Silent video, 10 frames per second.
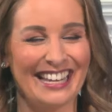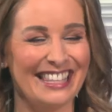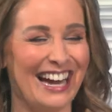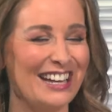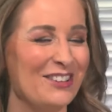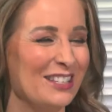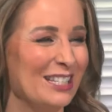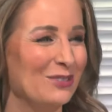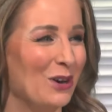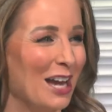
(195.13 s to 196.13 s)
And I know
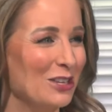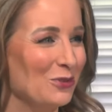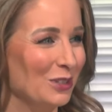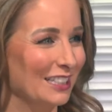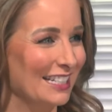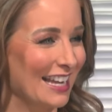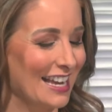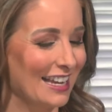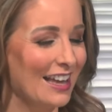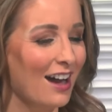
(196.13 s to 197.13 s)
this is why you really
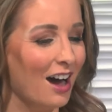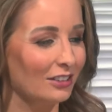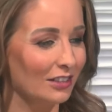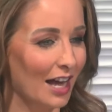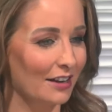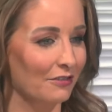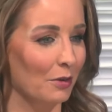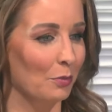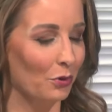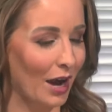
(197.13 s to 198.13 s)
take a lot of
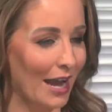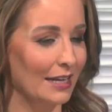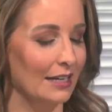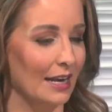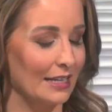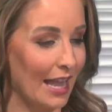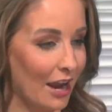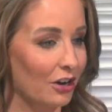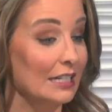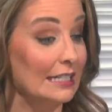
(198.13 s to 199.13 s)
pride and, and
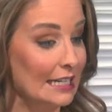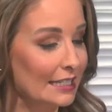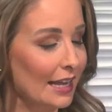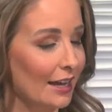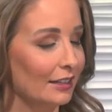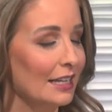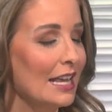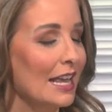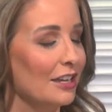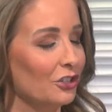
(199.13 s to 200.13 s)
care and detail
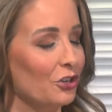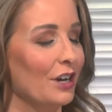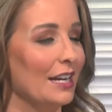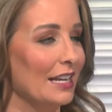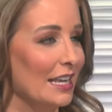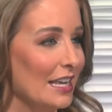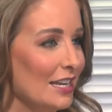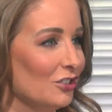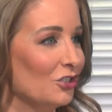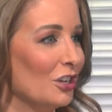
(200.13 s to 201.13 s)
in creating
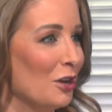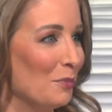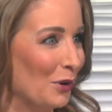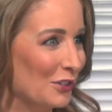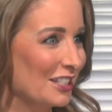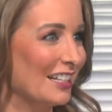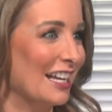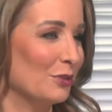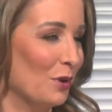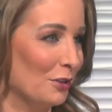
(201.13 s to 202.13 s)
each
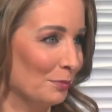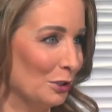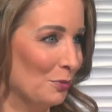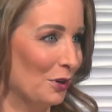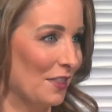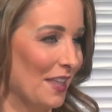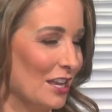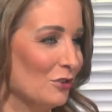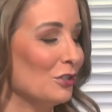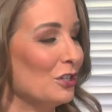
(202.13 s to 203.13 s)
personalized wealth blueprint
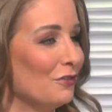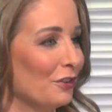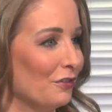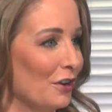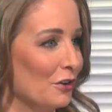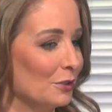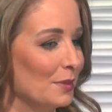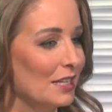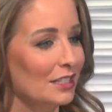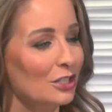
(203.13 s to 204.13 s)
that you do for folks
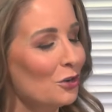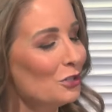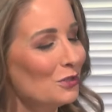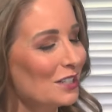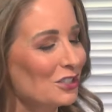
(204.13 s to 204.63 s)
because no two